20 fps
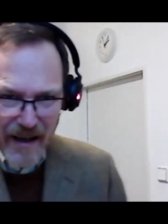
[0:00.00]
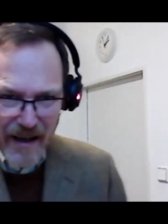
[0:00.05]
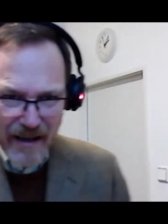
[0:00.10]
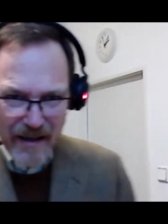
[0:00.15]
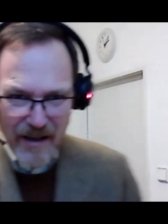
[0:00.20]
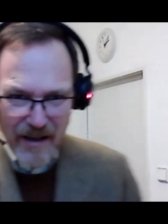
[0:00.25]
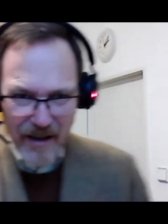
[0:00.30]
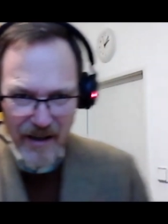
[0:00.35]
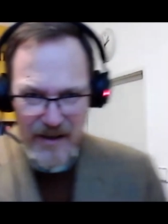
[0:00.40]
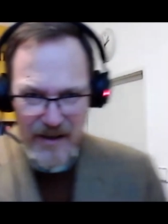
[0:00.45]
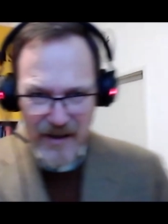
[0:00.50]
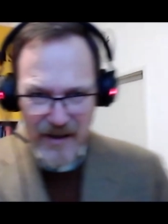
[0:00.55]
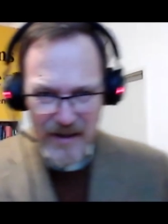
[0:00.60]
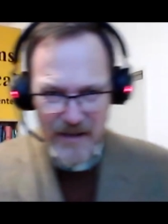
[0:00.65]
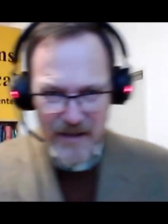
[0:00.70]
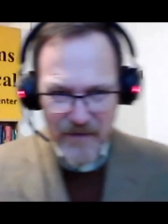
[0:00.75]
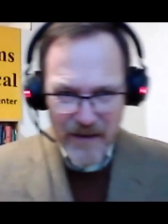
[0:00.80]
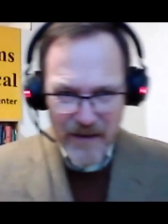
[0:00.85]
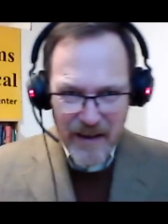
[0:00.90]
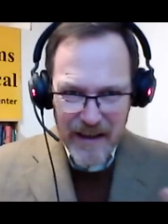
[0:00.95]

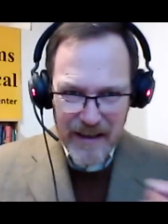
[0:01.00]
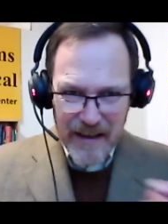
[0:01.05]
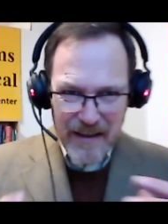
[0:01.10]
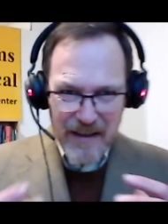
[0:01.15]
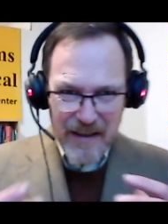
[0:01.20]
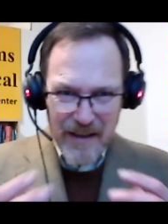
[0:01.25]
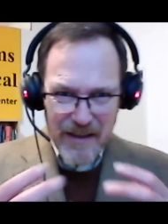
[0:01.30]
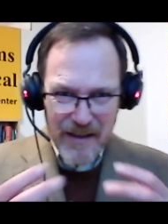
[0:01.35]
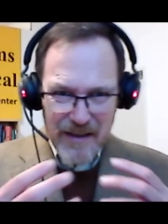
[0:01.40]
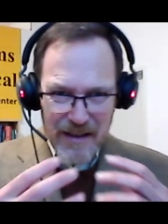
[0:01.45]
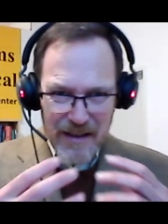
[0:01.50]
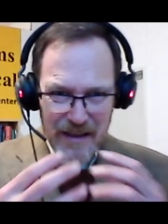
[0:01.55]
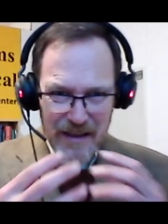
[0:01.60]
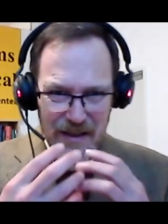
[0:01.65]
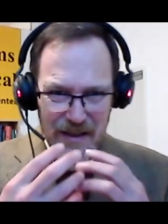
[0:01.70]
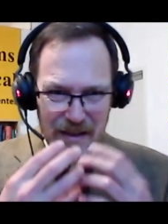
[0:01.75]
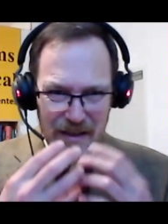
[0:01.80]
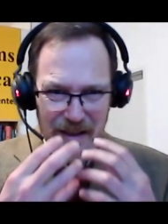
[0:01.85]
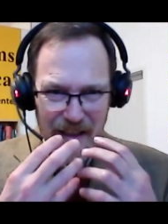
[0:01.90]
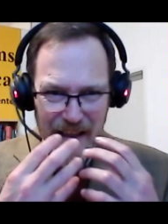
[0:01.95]
You feel like
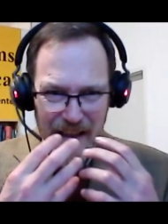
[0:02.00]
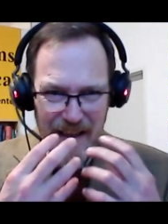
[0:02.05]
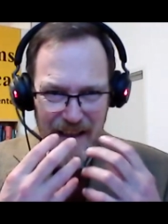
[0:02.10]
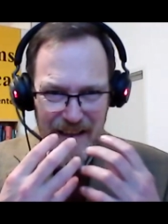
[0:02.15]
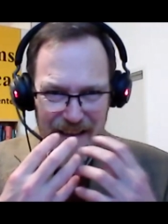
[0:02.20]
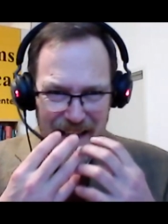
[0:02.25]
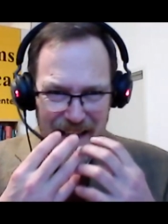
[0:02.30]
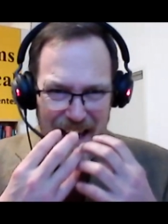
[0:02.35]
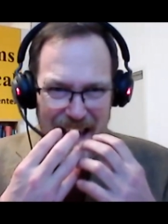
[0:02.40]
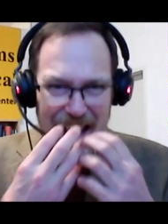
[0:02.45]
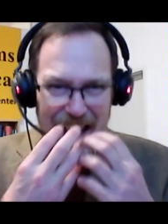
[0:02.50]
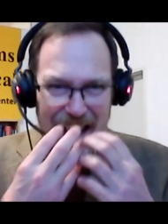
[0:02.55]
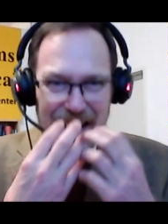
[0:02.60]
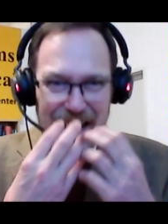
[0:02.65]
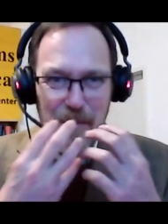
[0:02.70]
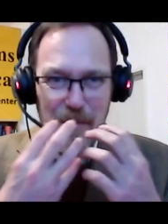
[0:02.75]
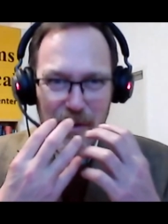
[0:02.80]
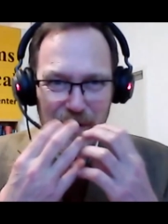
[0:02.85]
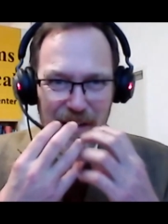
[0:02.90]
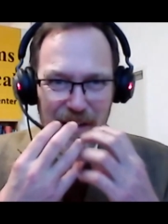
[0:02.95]
you like
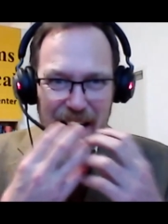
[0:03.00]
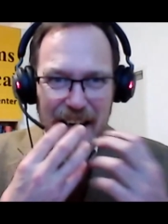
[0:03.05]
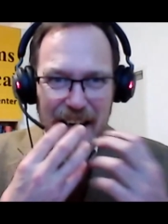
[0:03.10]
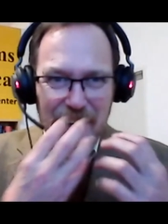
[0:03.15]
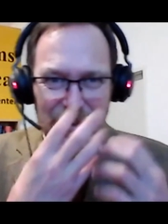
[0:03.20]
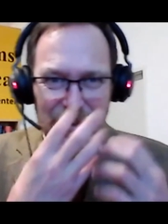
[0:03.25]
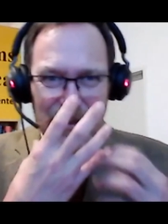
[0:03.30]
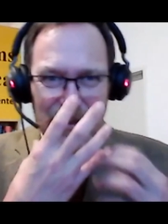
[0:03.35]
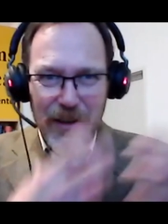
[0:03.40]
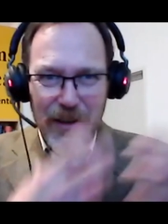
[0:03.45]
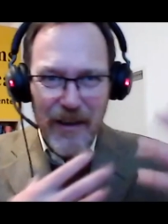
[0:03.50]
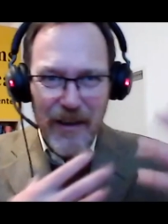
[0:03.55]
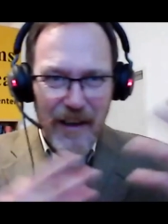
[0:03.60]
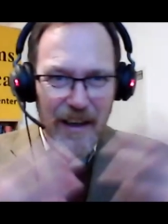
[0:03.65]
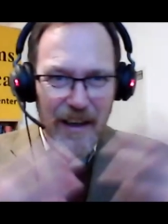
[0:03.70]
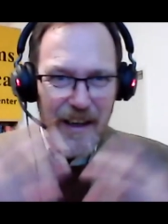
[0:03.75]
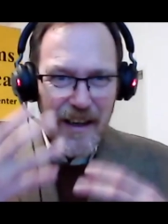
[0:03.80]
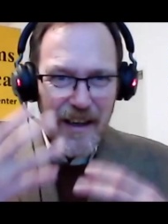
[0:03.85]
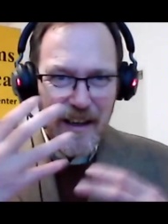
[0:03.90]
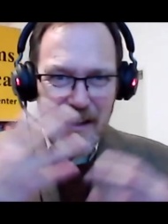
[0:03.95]
Hannibal Lecter
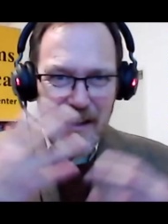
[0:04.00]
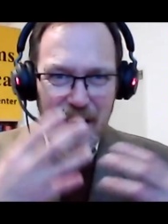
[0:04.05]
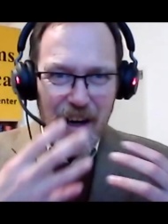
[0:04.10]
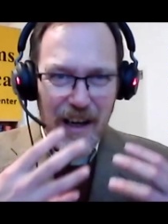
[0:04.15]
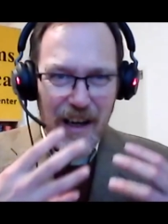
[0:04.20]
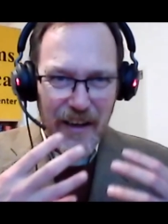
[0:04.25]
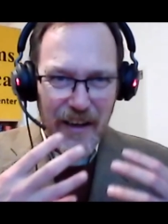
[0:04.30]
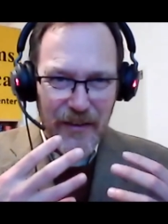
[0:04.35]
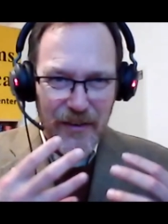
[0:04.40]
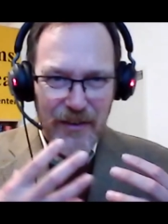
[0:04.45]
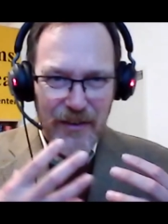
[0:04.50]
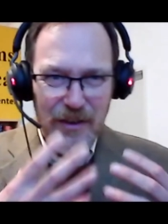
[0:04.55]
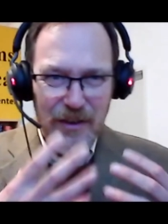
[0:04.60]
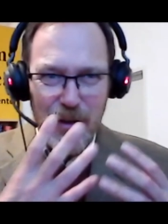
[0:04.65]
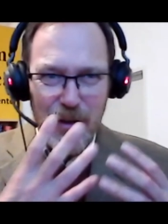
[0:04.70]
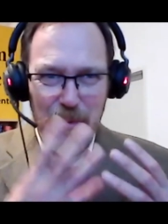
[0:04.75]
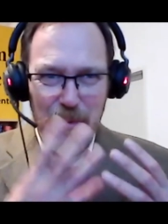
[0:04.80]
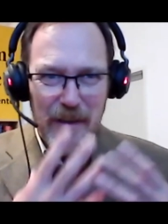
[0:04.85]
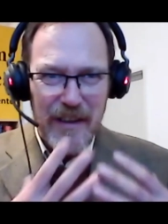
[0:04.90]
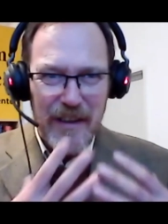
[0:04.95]

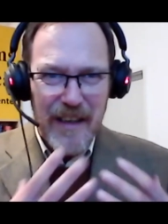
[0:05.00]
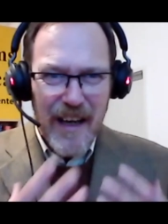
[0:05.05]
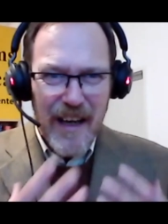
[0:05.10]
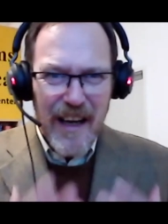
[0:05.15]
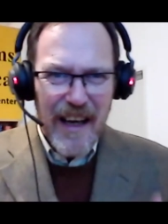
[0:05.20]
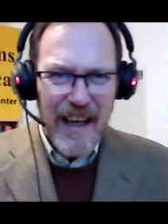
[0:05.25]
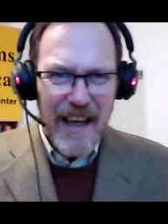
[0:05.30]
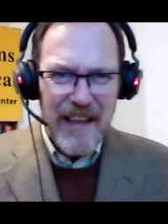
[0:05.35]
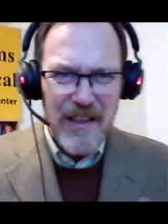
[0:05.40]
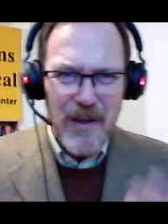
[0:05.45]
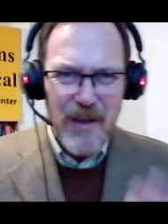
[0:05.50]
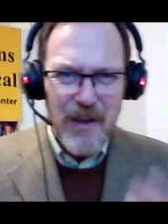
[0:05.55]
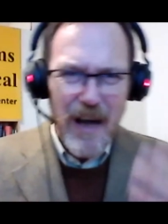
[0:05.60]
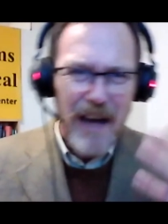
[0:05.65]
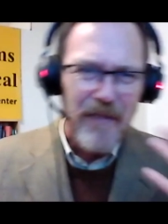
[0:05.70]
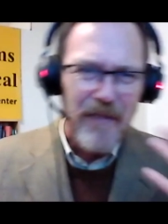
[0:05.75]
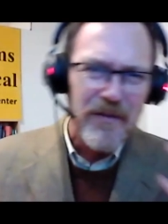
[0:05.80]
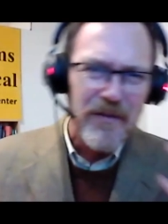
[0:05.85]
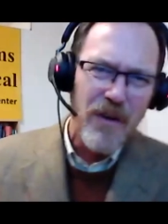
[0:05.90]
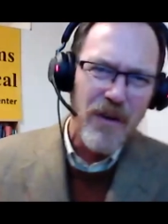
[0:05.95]
costume, and you
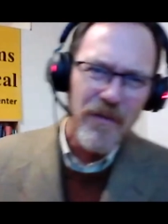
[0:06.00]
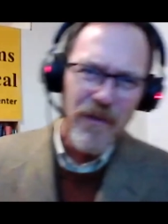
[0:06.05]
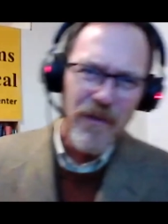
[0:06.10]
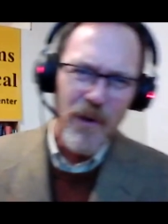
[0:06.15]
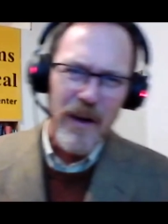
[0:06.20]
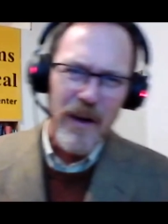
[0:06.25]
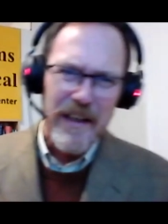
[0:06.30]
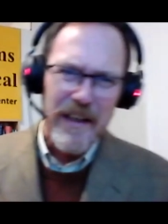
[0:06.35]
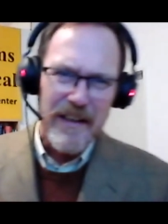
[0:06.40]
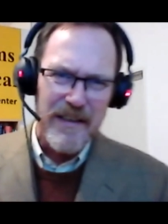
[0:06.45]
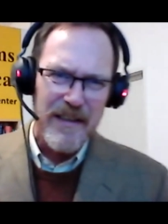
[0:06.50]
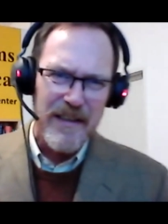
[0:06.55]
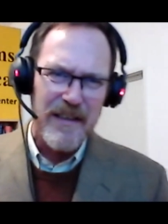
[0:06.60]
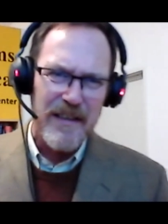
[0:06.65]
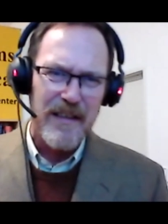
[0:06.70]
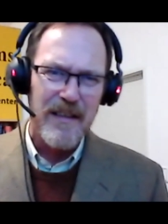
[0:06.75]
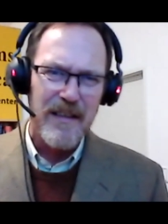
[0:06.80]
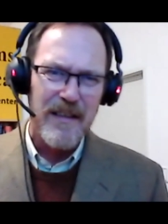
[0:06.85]
have no voice,